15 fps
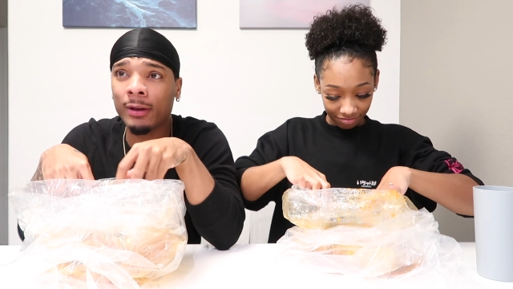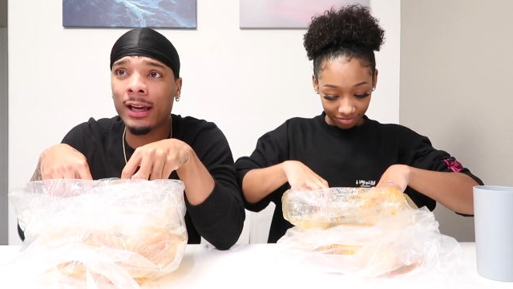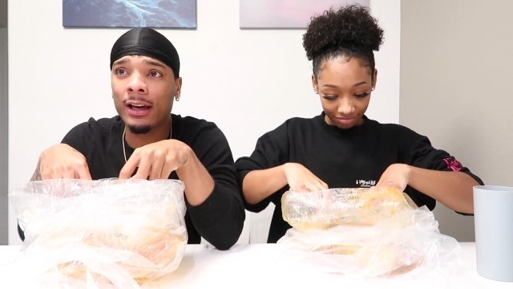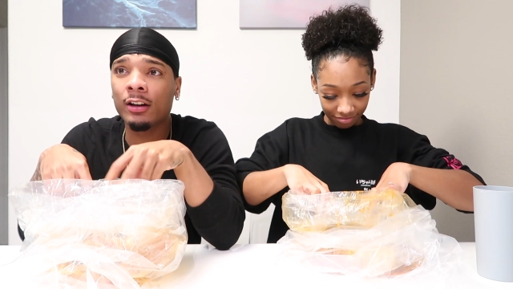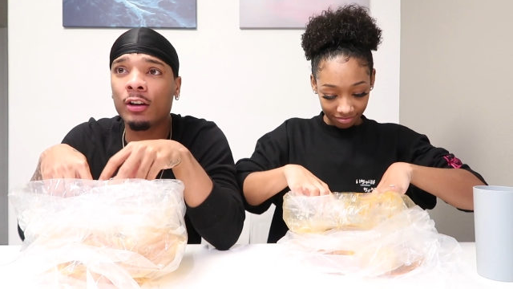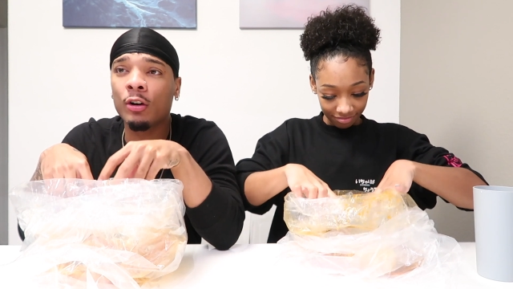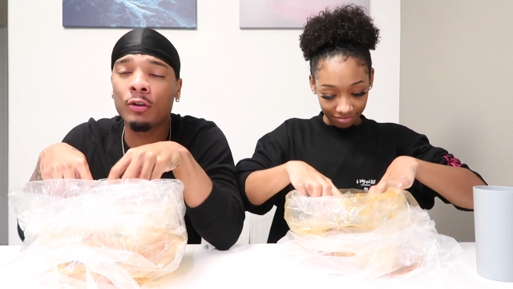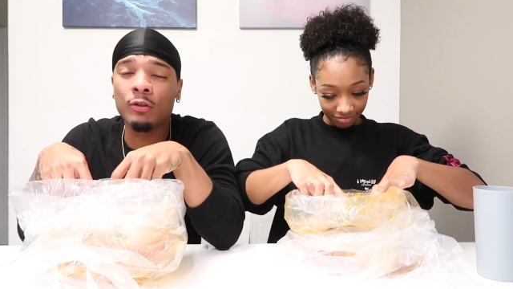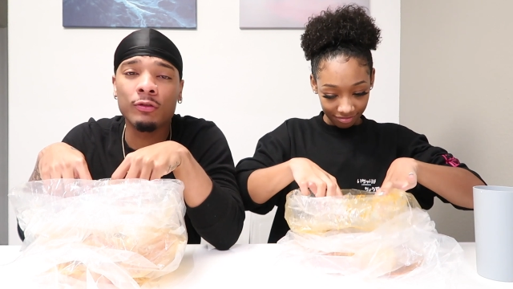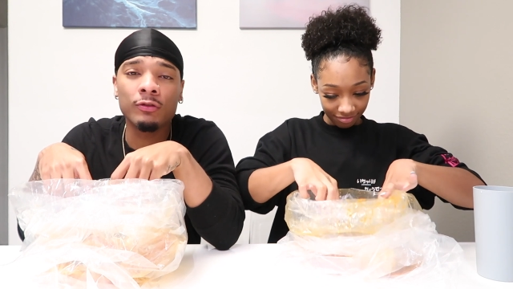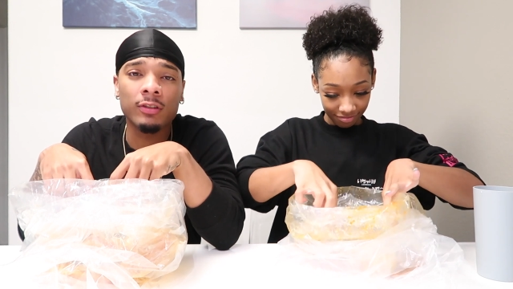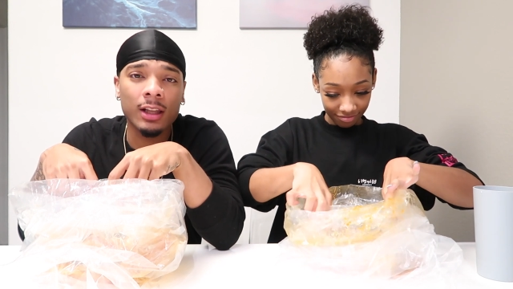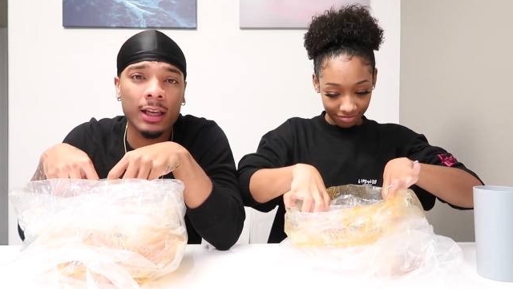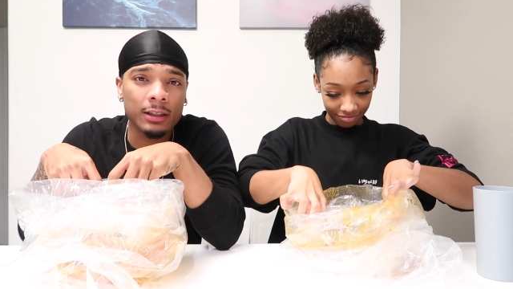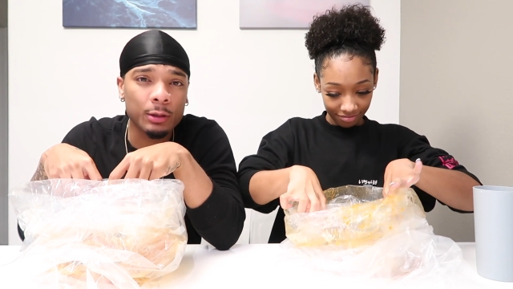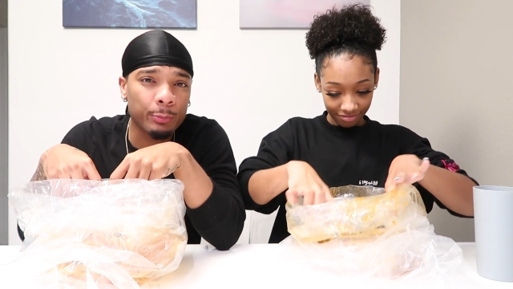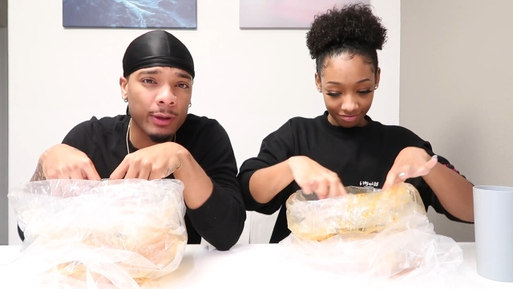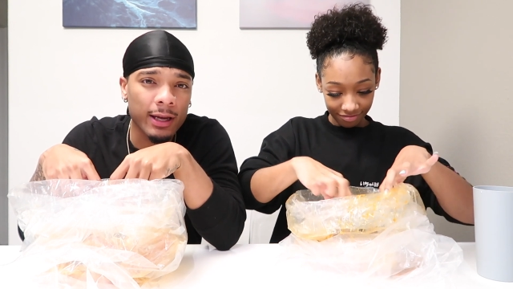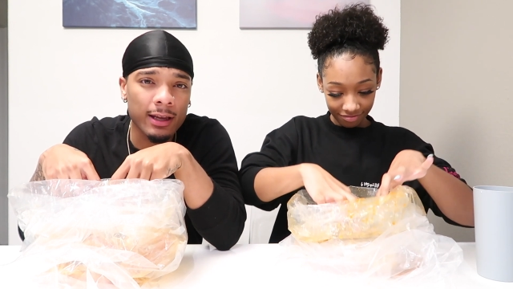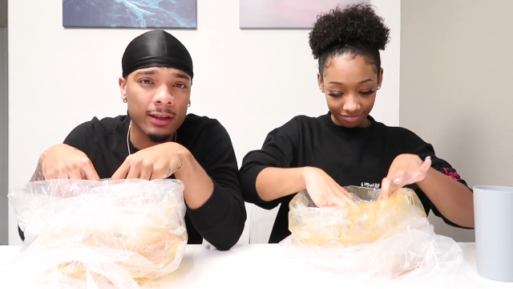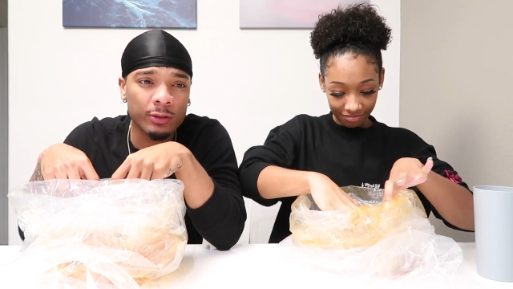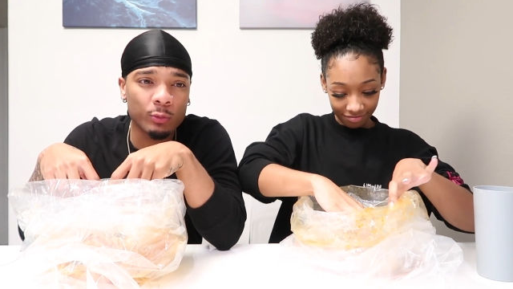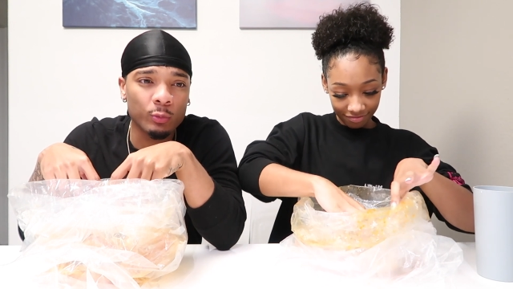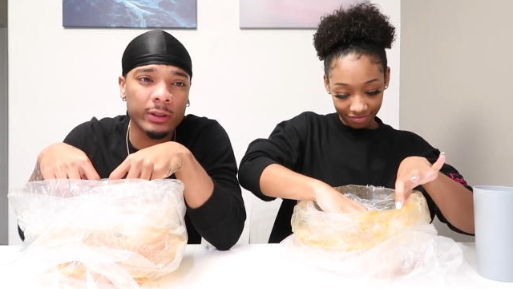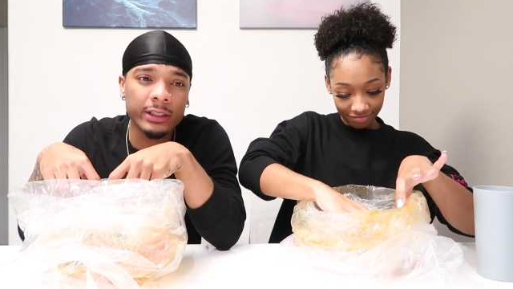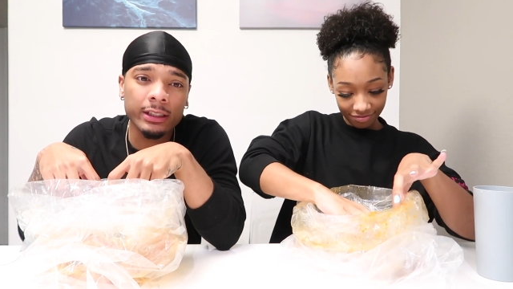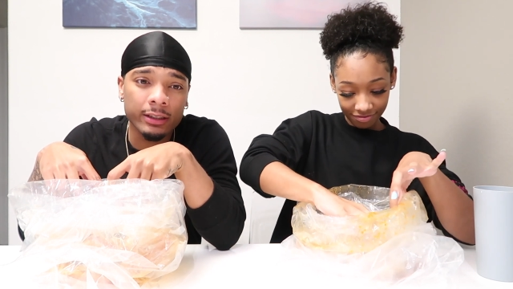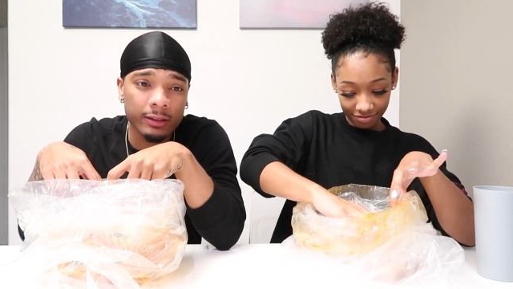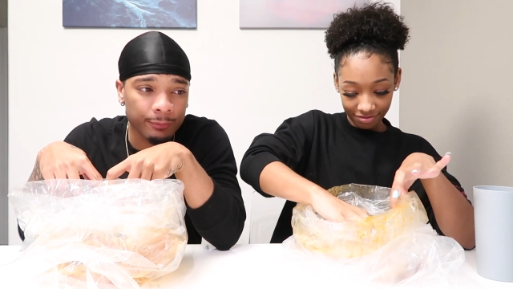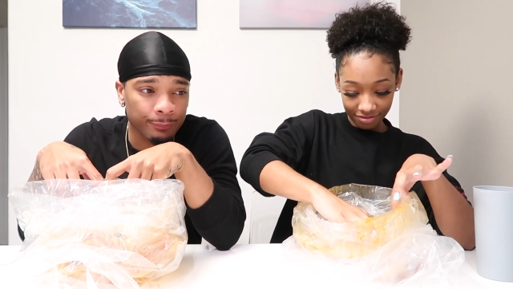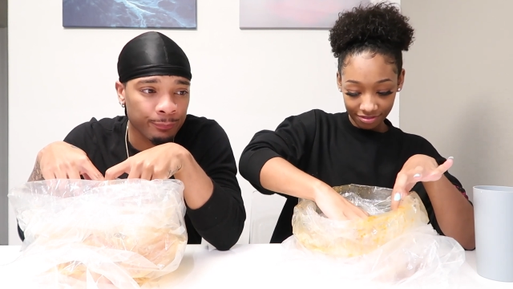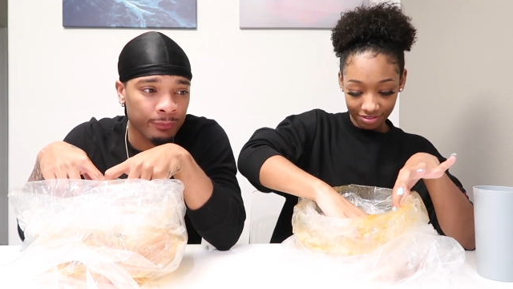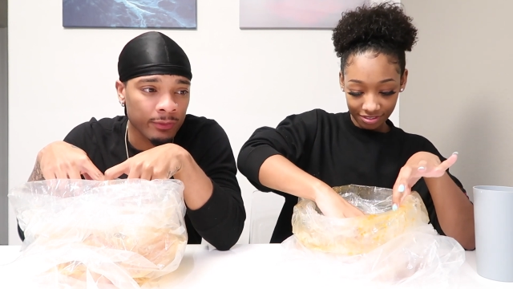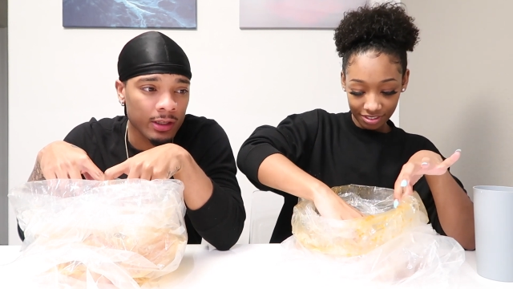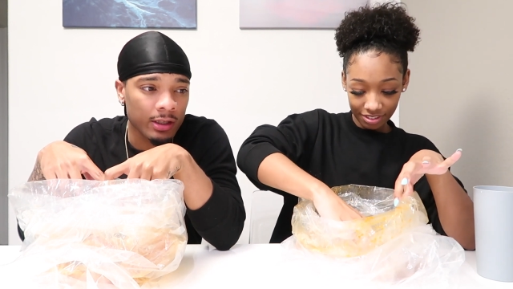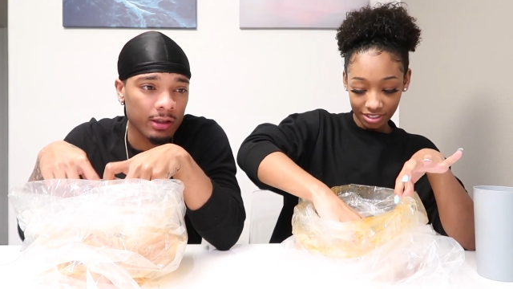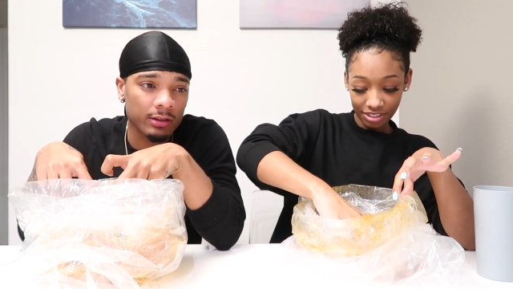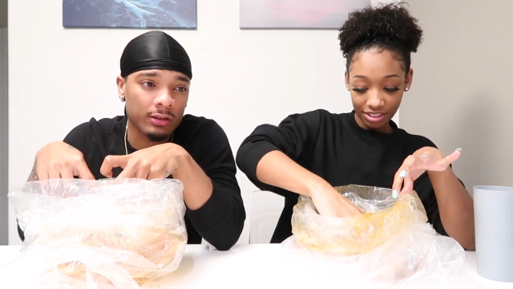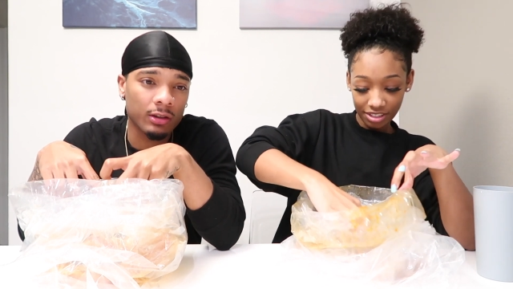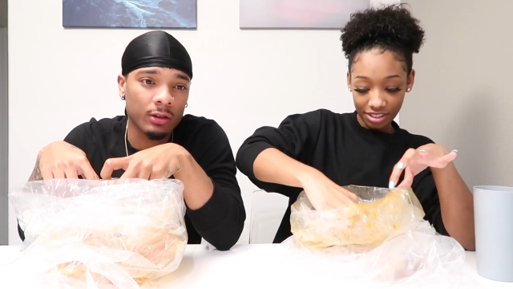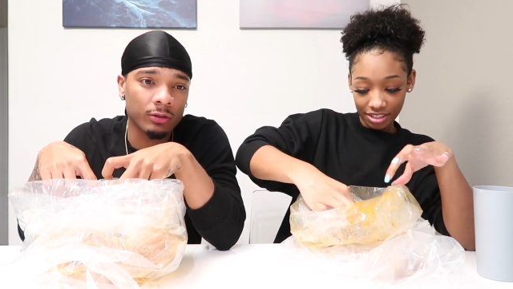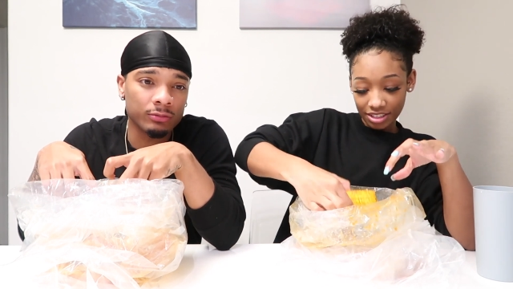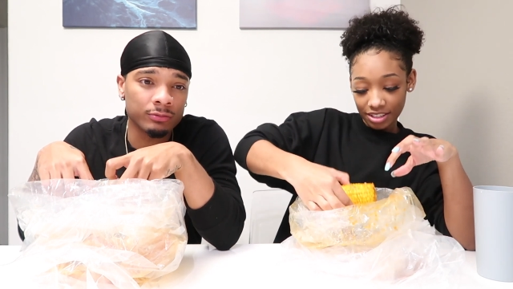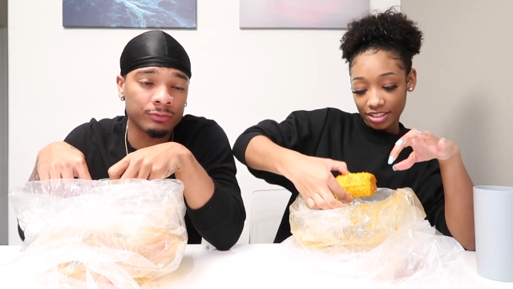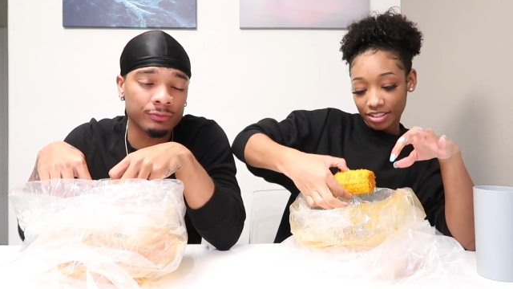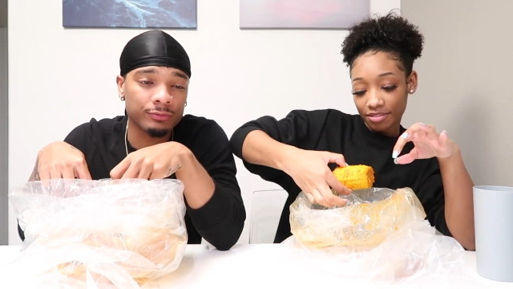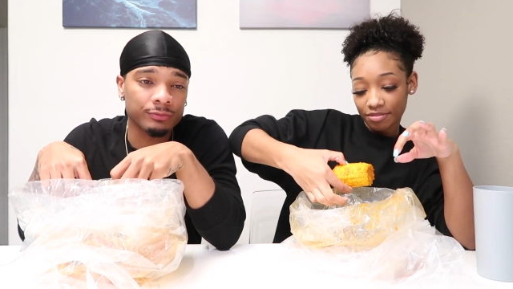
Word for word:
Speaker 1: bad cold for like the past week, so